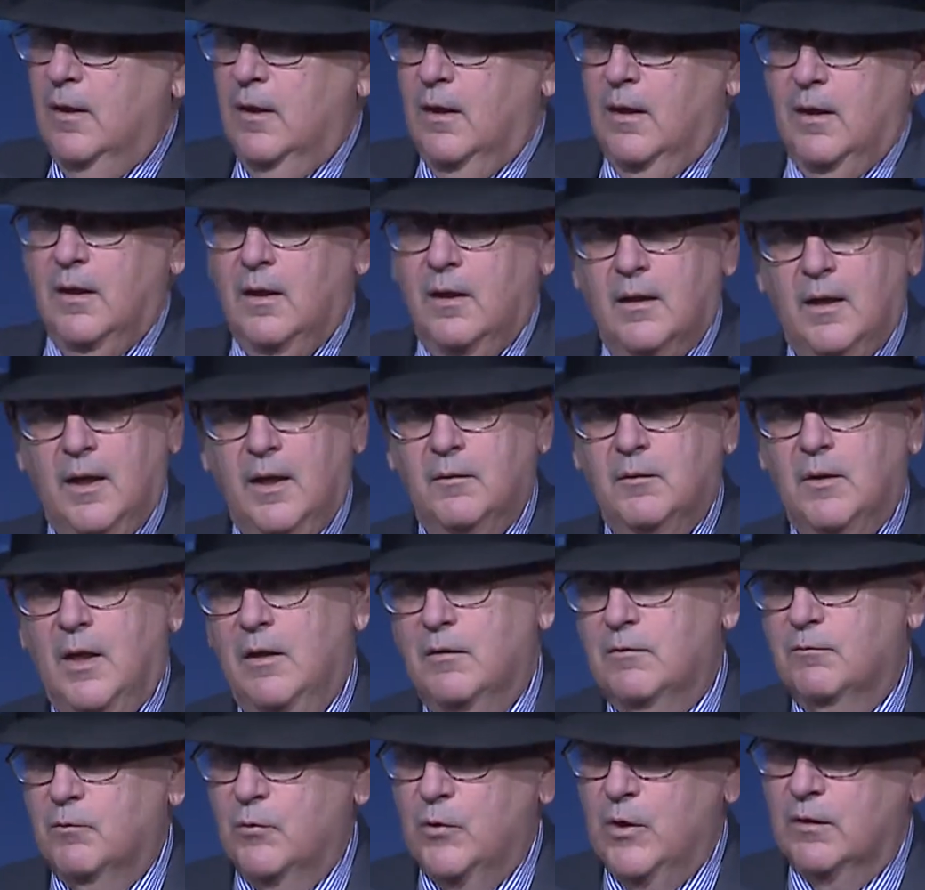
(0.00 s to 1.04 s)

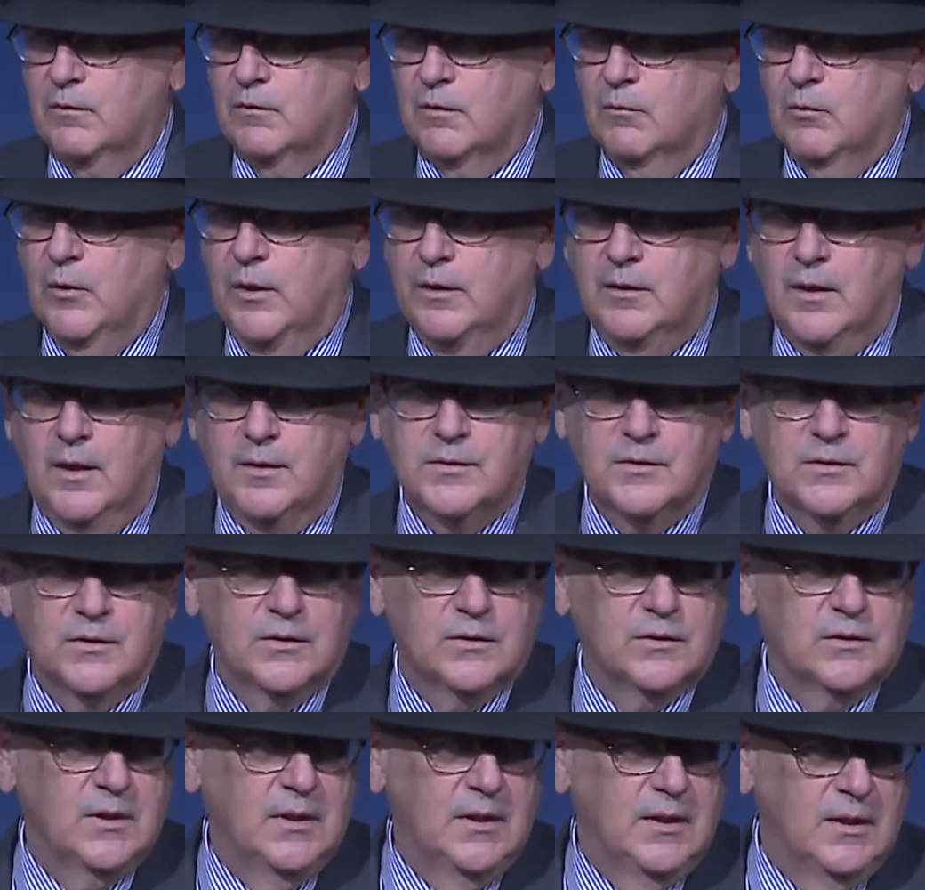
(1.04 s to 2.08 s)
and when one doesn't
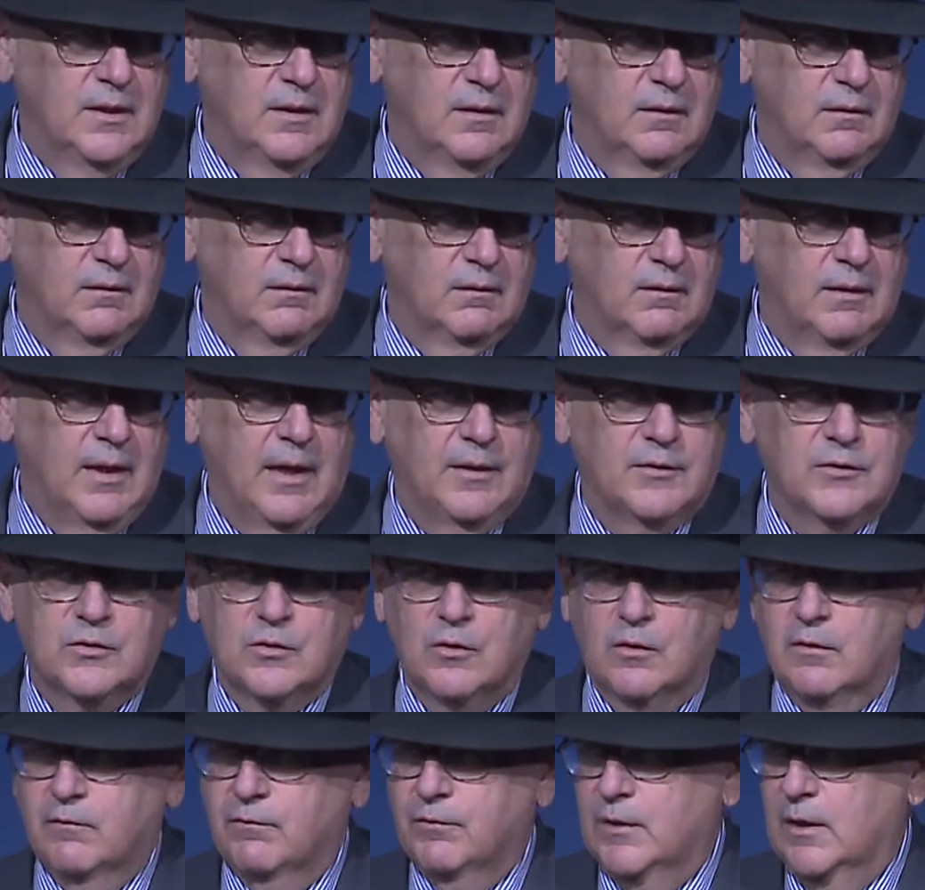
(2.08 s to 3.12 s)
see that
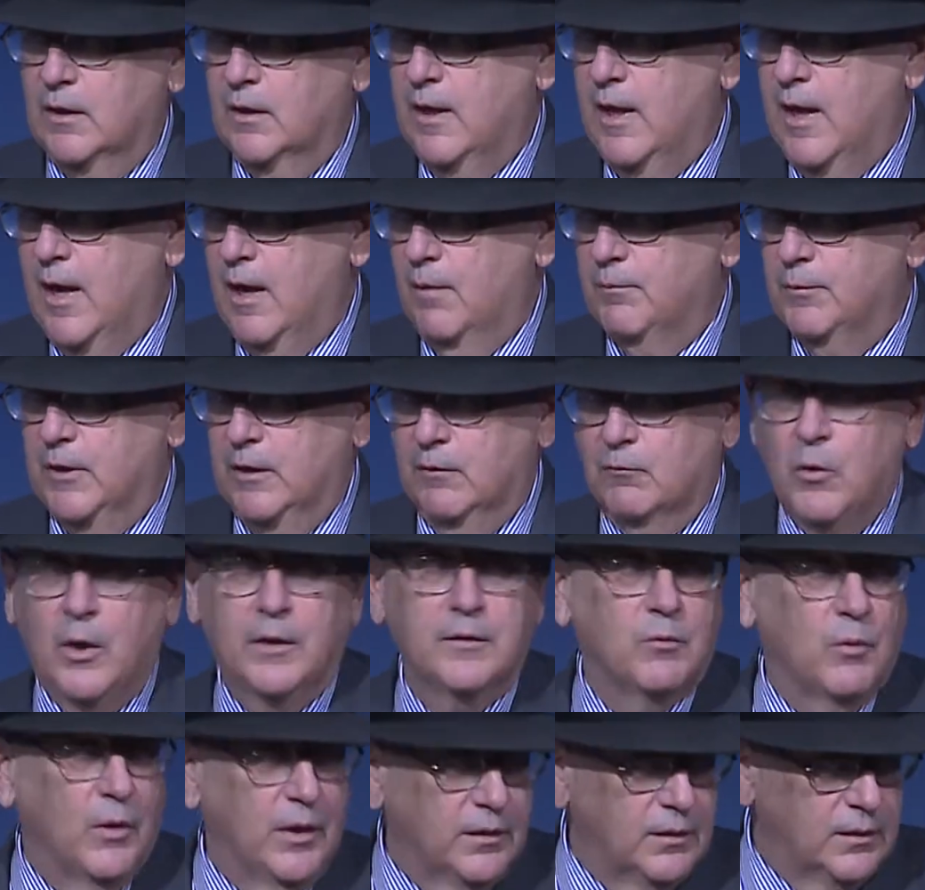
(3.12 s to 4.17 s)
sort of thing happening. What
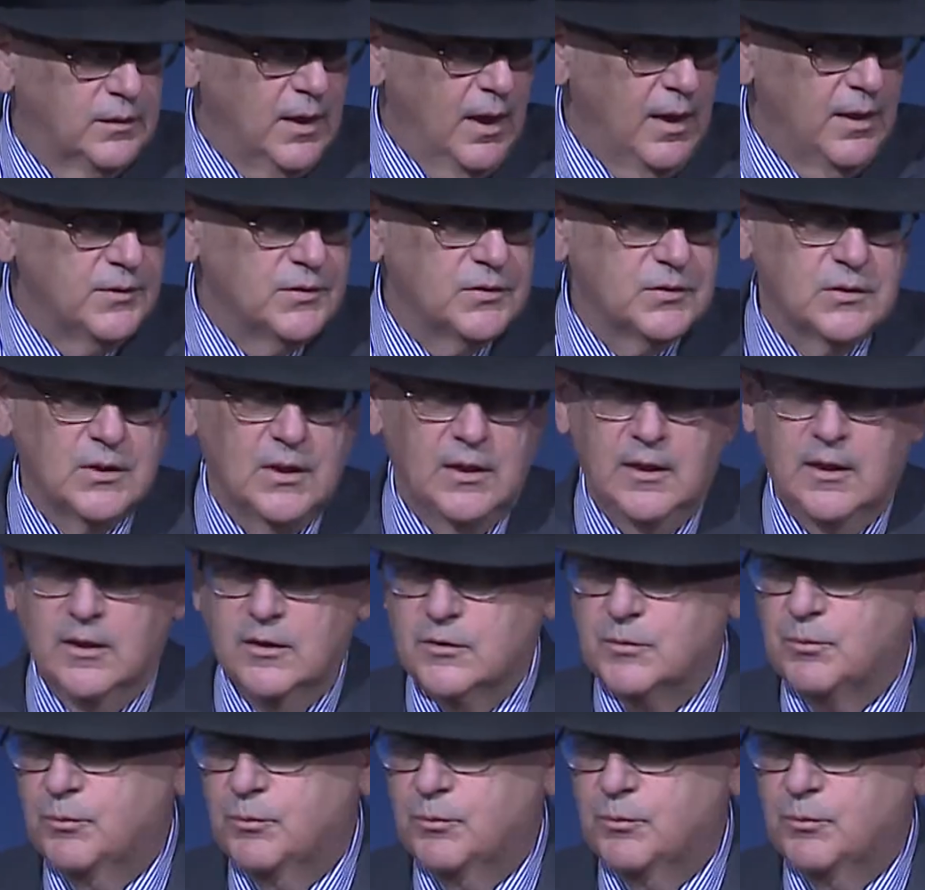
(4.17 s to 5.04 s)
one does see is